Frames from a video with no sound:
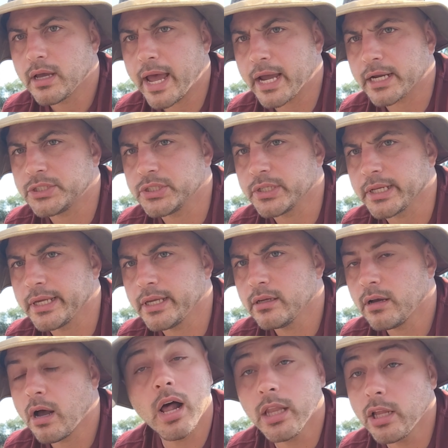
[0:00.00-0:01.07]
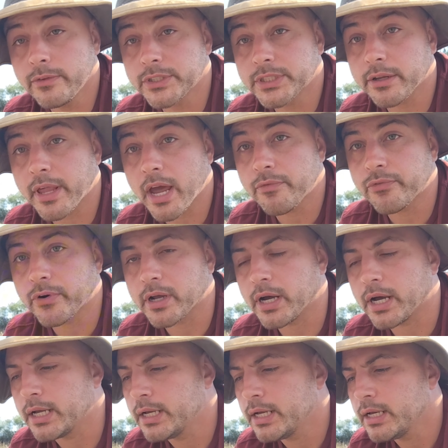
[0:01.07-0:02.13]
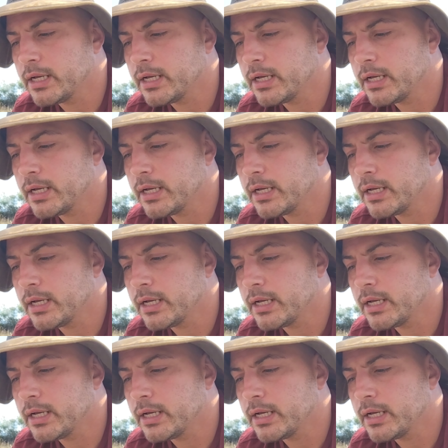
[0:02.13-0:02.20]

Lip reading: actually, all over South Africa.